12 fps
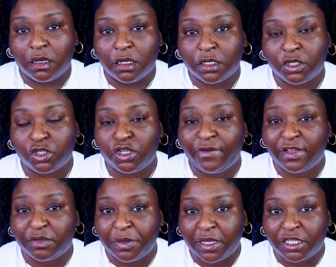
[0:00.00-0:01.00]
So Juvia's
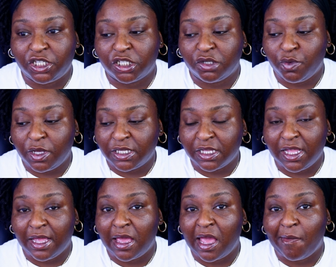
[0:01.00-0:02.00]
Place just recently
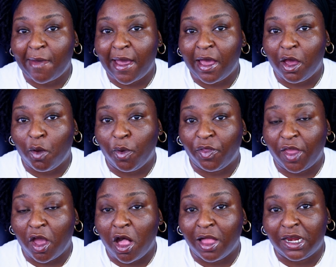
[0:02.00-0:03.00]
came out with a
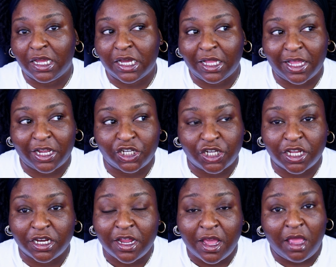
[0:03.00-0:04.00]
holiday
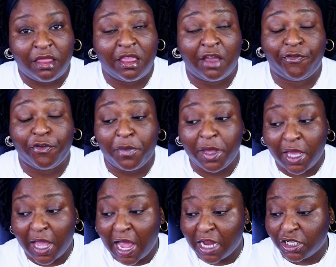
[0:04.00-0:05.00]
collection that for me,
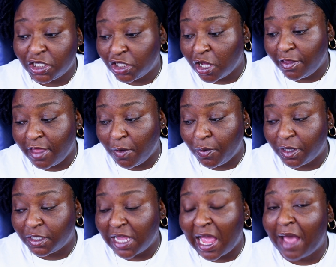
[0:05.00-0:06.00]
I just thought that
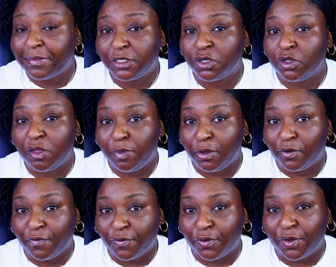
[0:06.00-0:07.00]
was absolutely
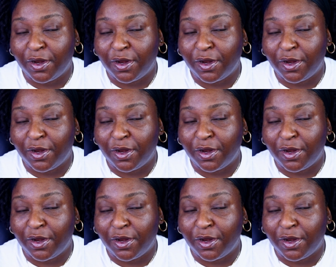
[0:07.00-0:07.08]
beautiful.